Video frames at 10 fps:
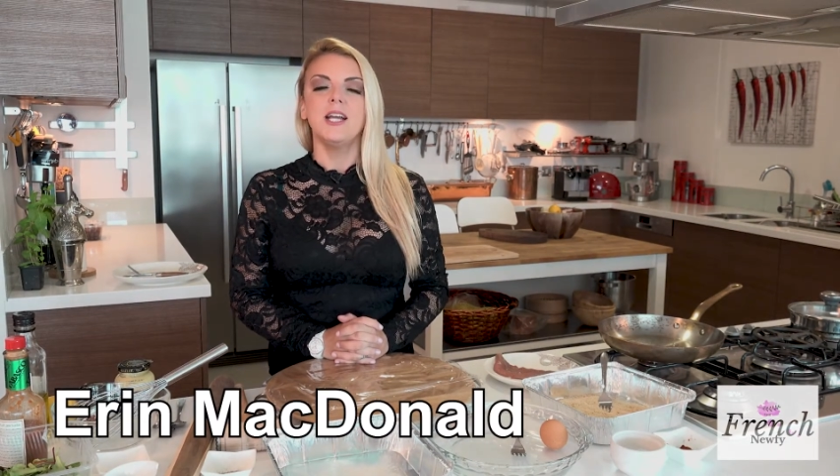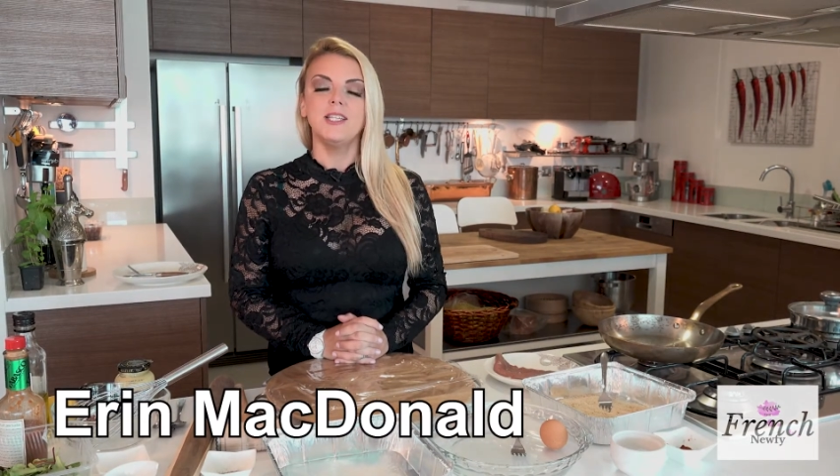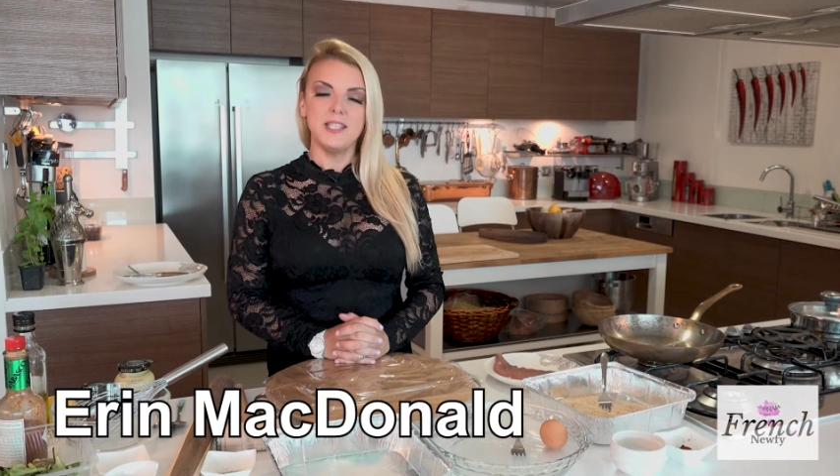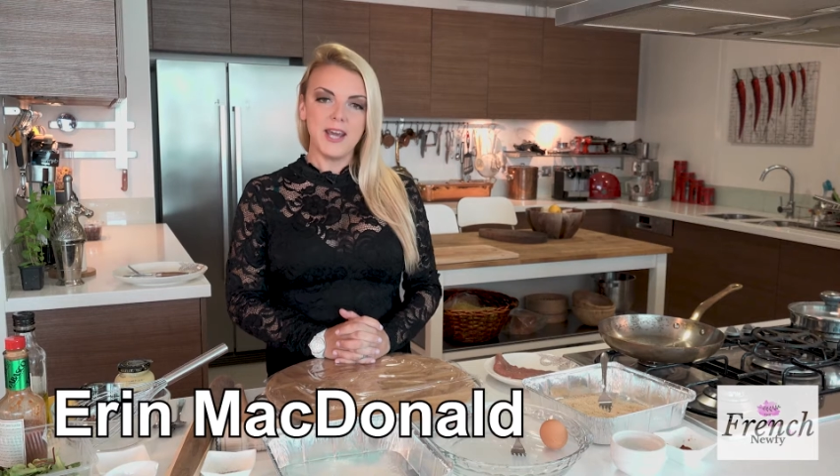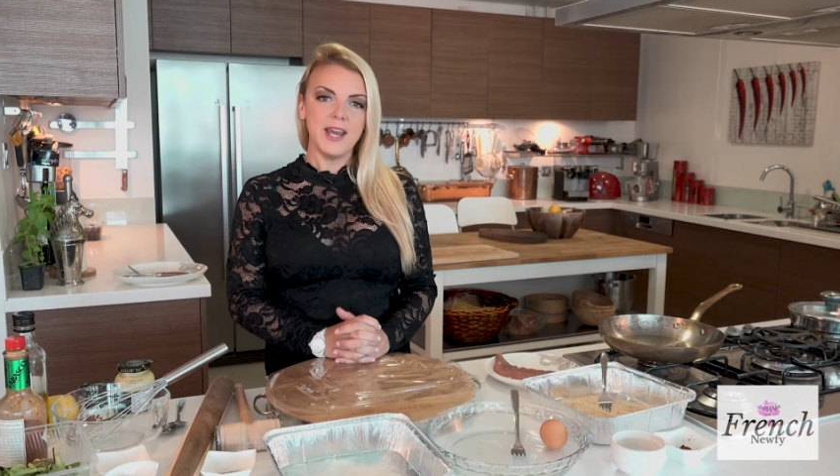
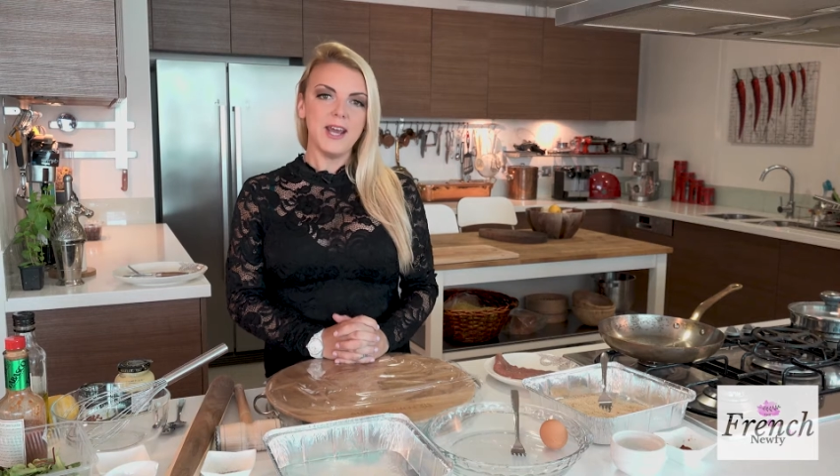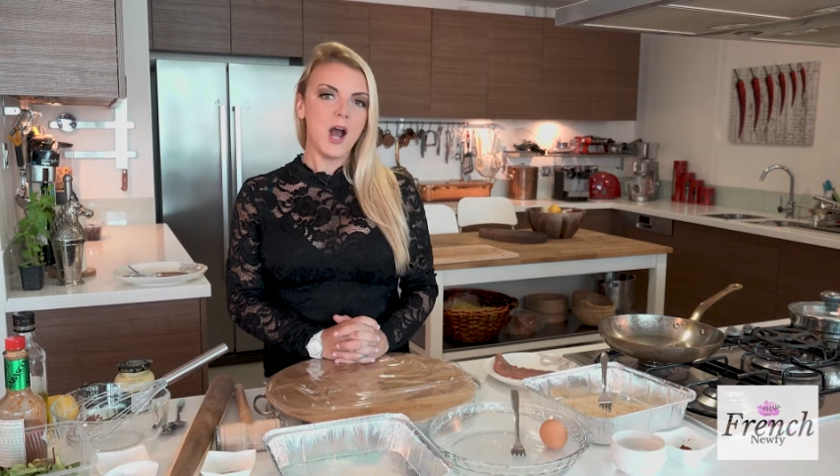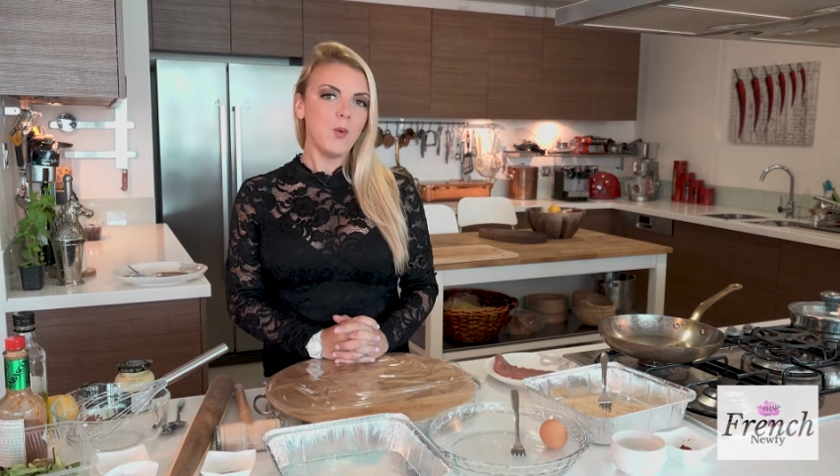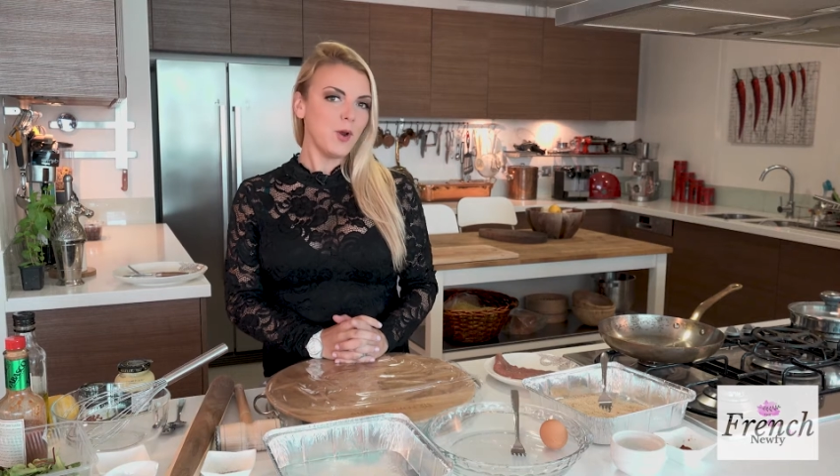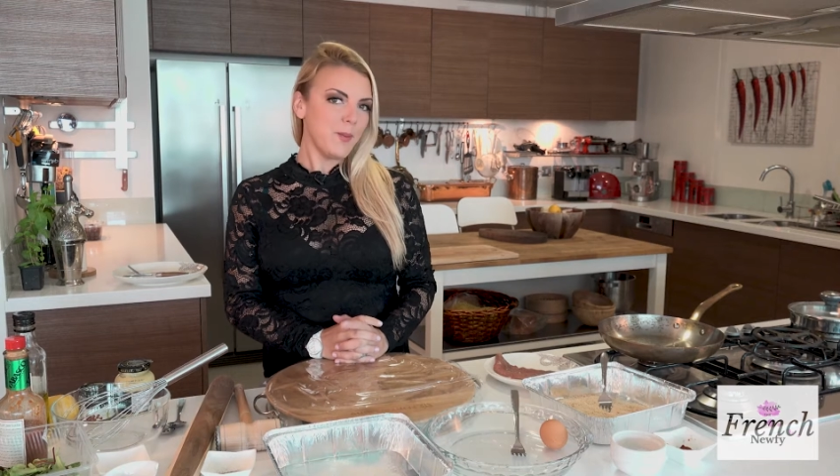Today
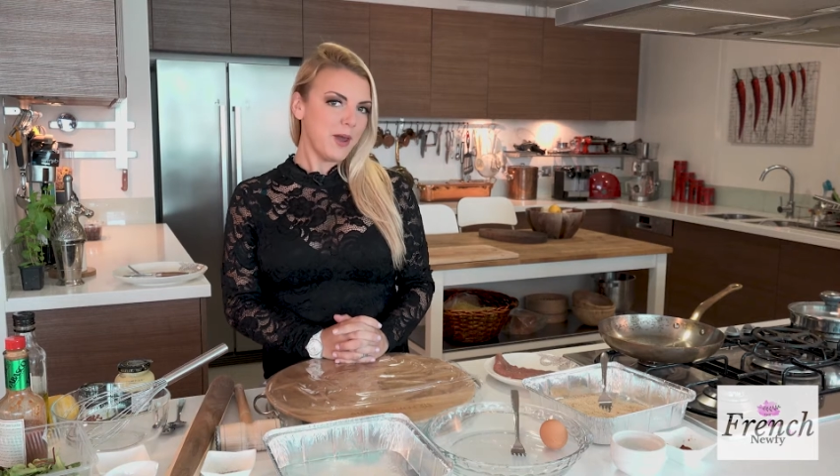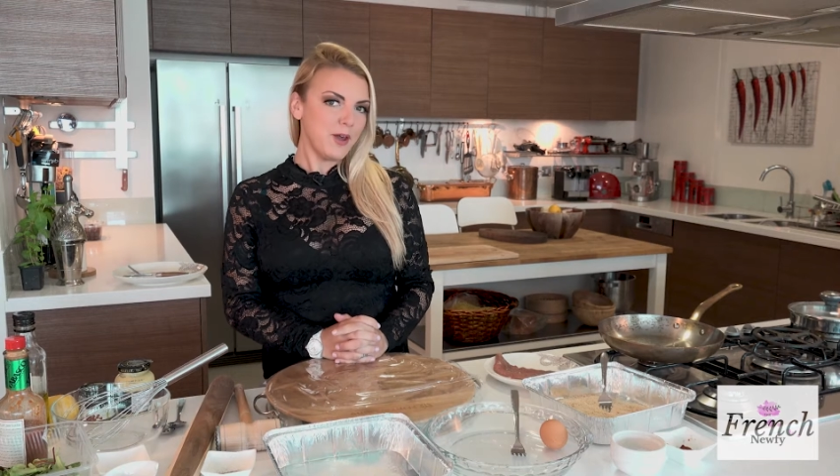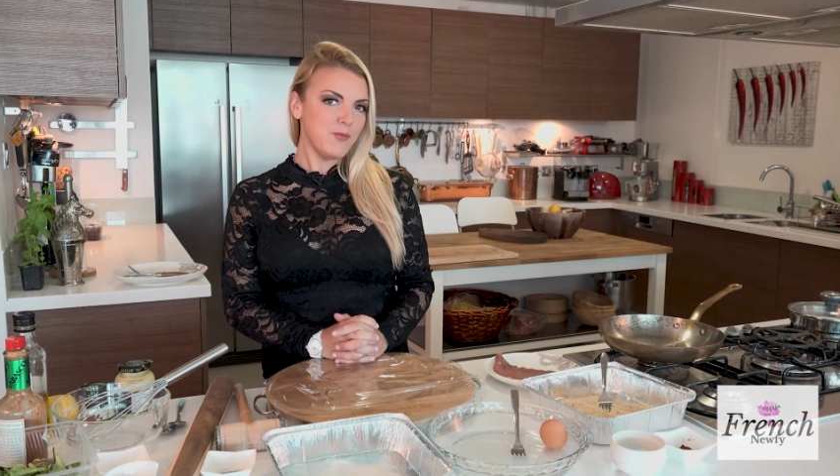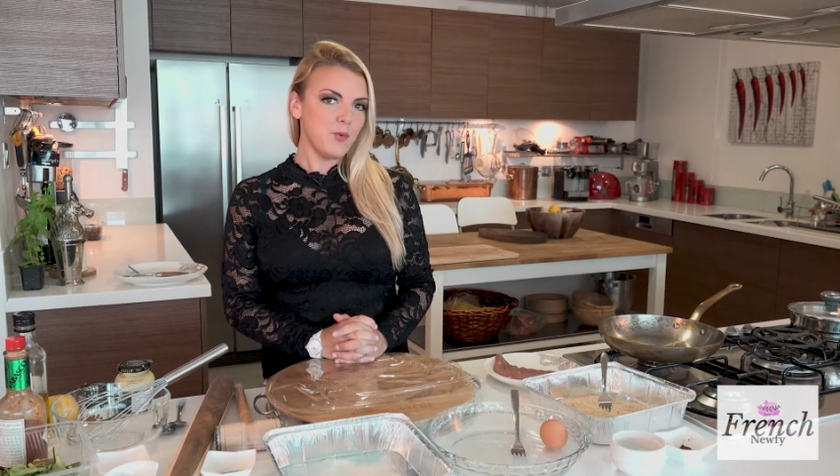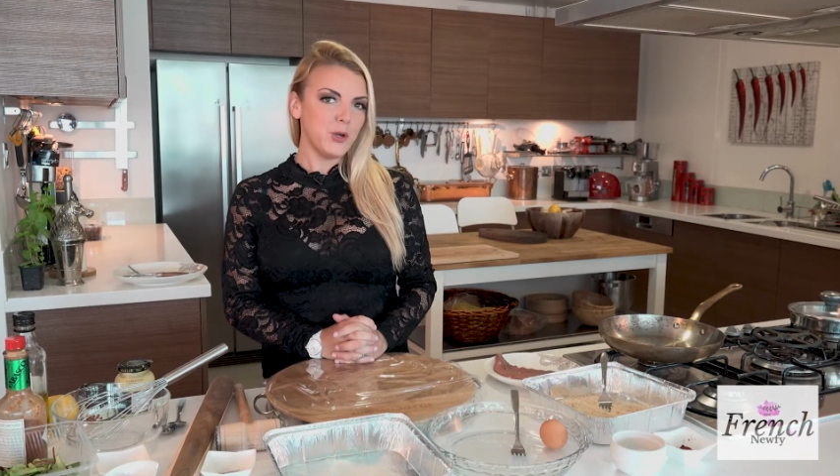I want to
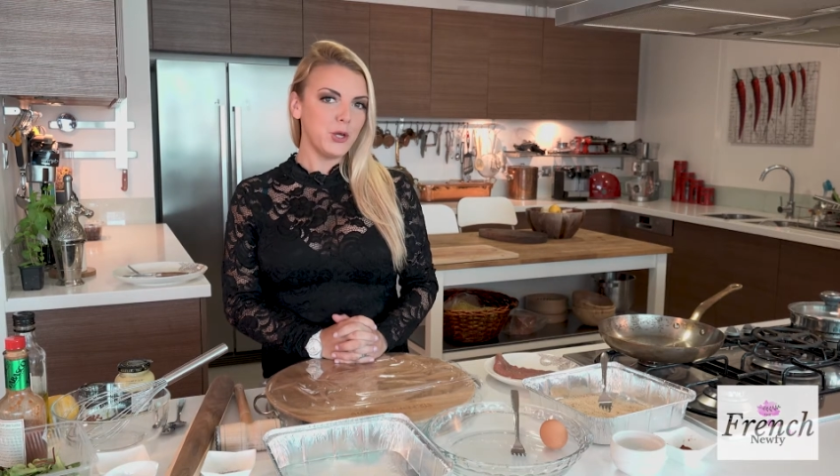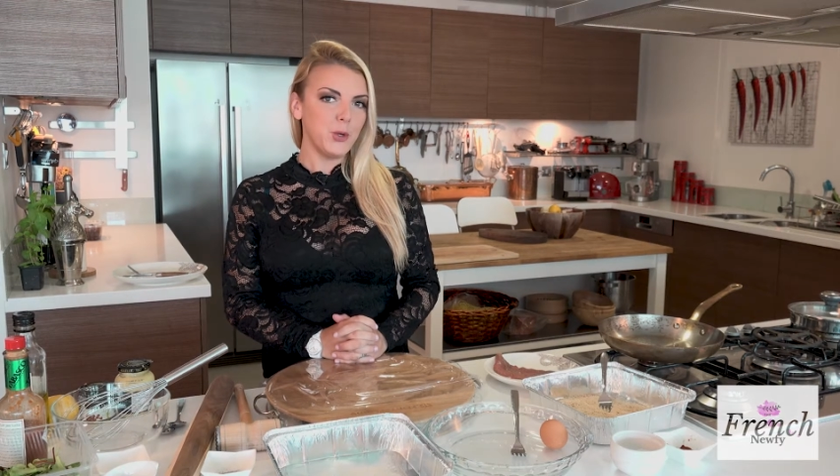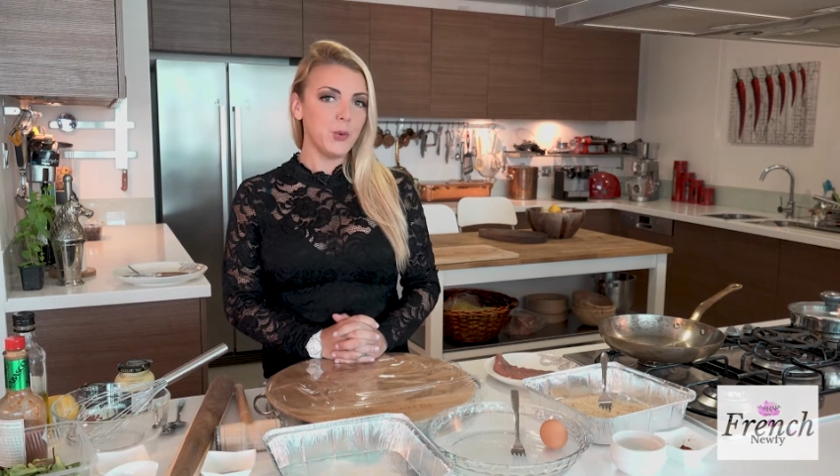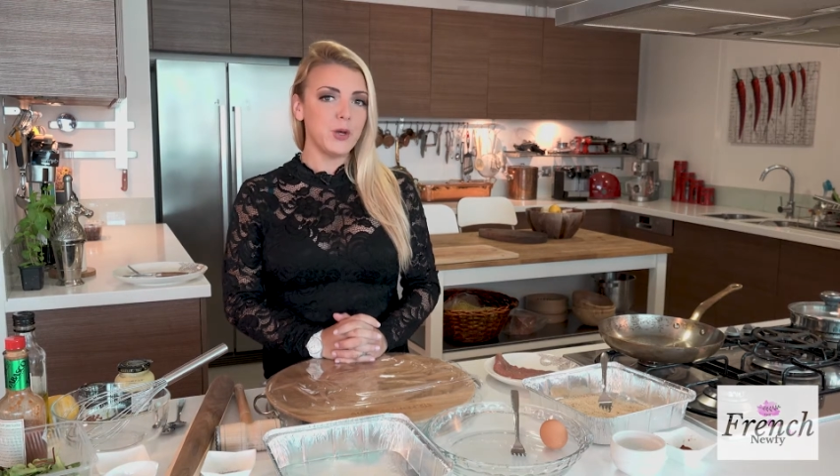make for you